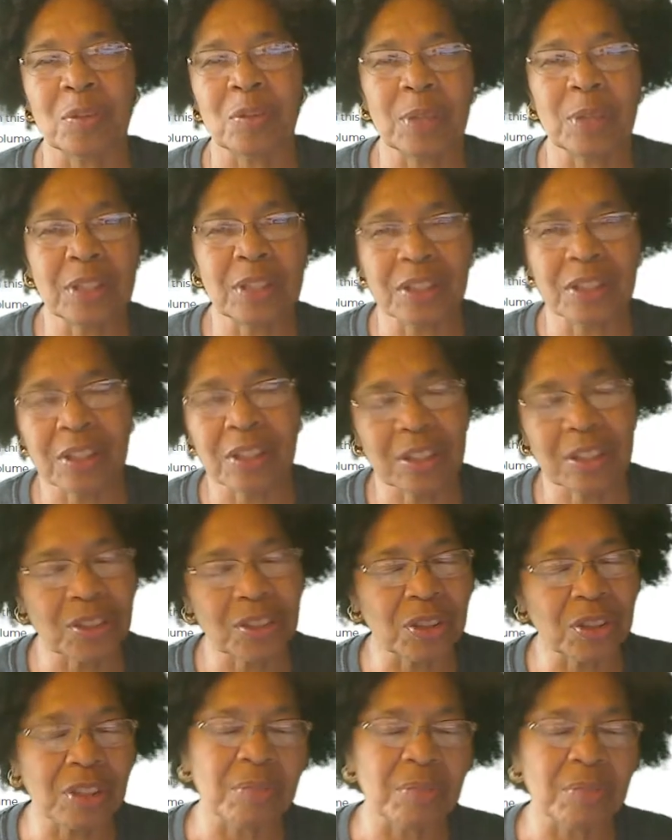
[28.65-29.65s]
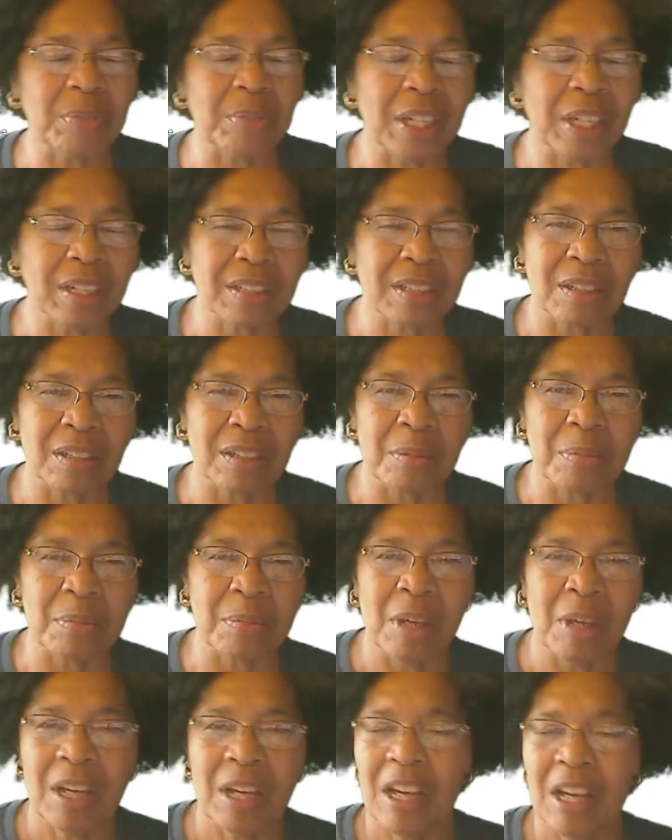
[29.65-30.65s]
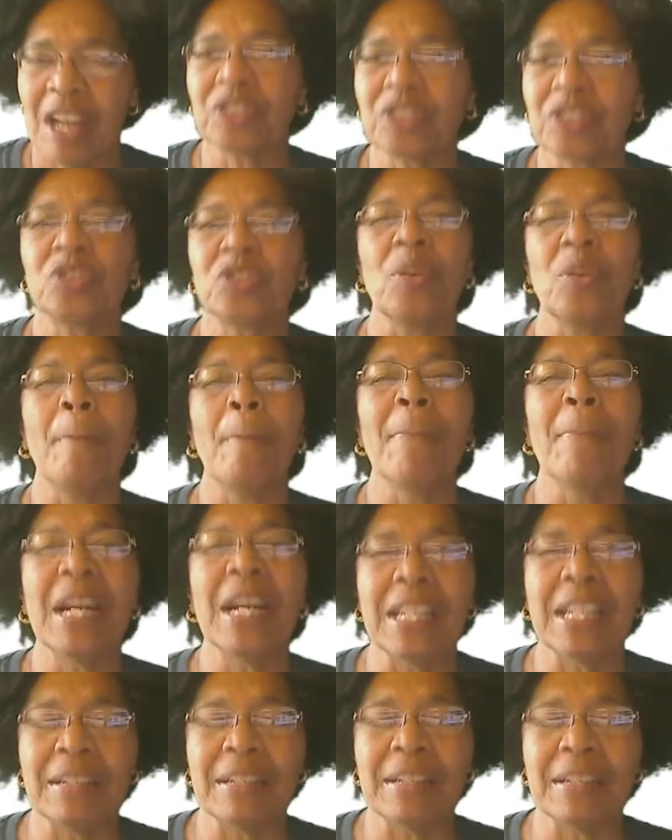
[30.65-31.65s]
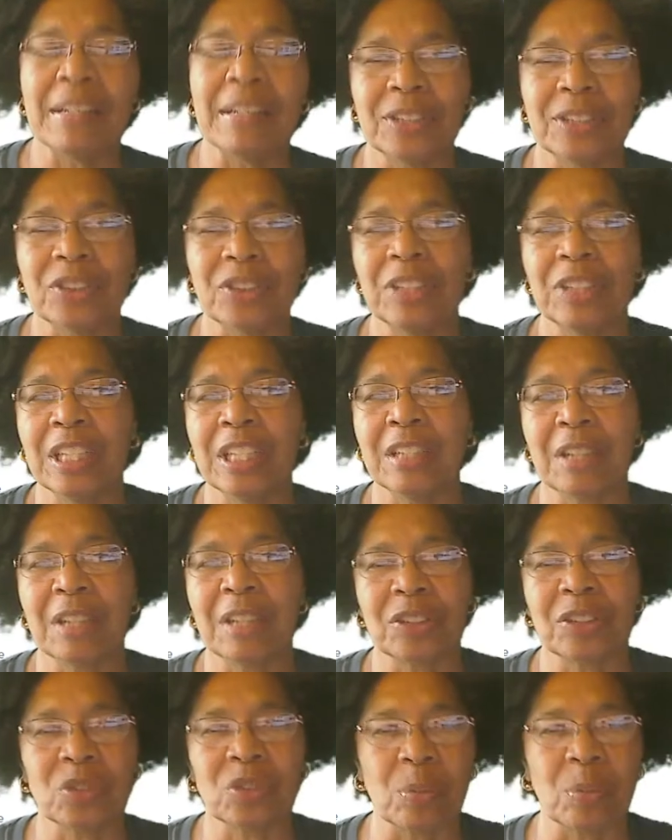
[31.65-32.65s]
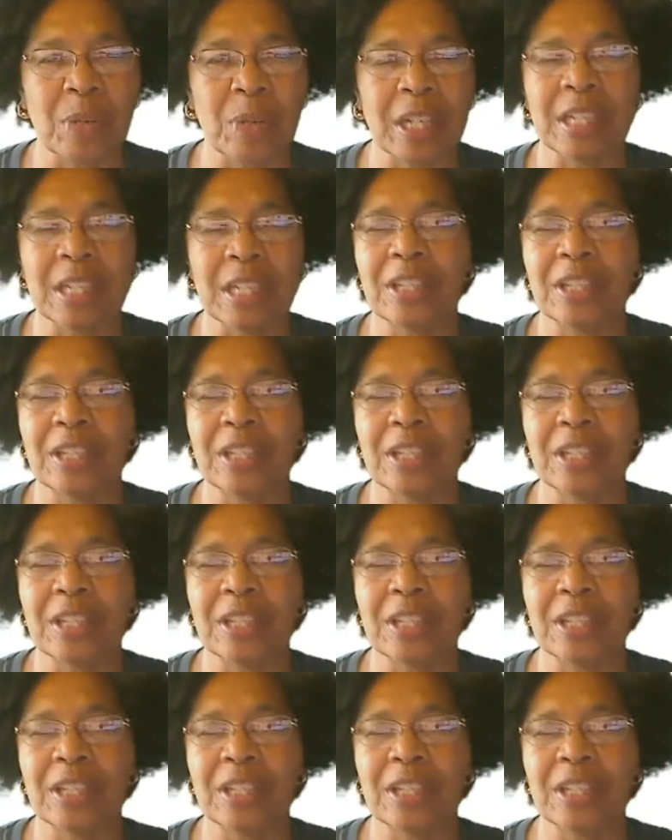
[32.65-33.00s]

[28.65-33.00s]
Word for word: Was it so that you could make some extra money because you needed extra money?